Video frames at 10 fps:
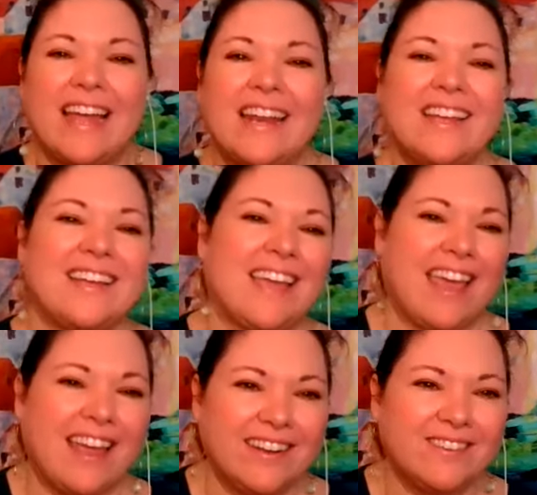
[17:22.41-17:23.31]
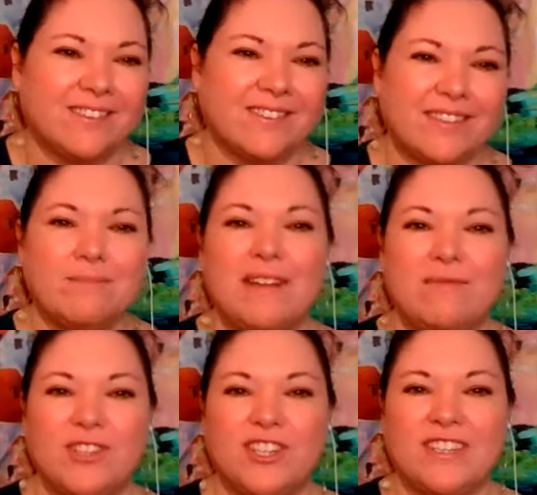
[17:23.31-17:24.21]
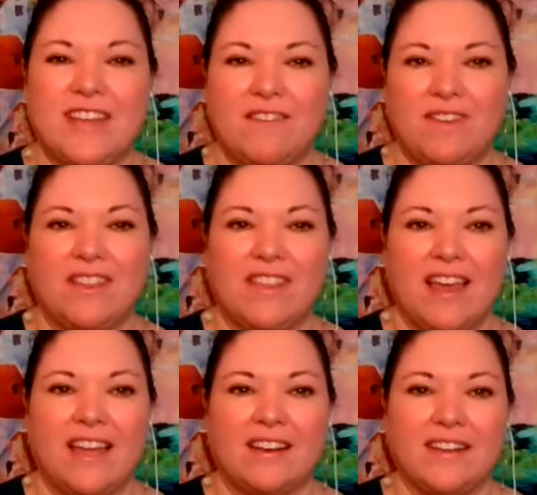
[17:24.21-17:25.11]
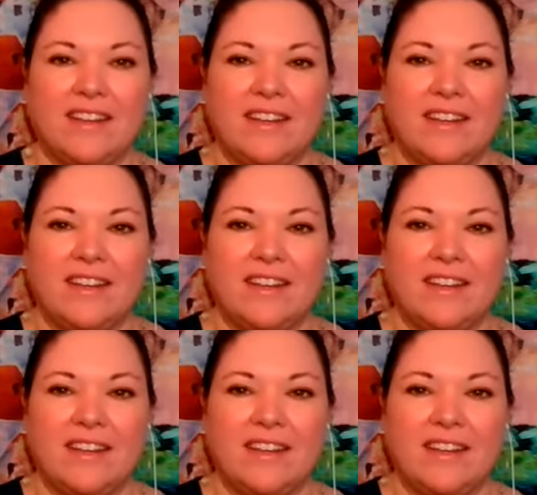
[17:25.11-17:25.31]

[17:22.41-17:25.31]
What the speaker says: lighting a candle, sometimes just having that